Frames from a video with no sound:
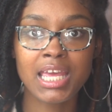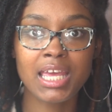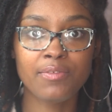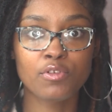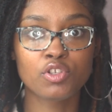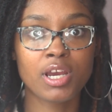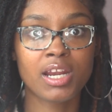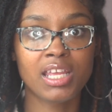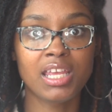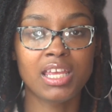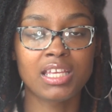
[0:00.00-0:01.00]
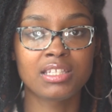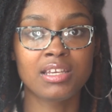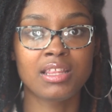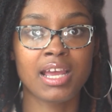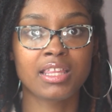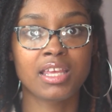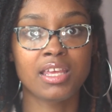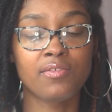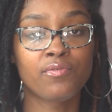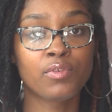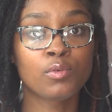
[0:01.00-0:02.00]
if you're trying to get into like the
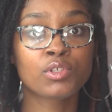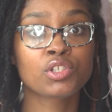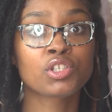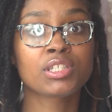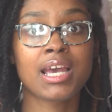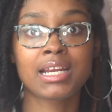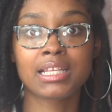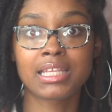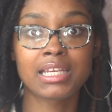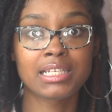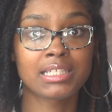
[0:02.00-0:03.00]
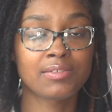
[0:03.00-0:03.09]
influencer side of things,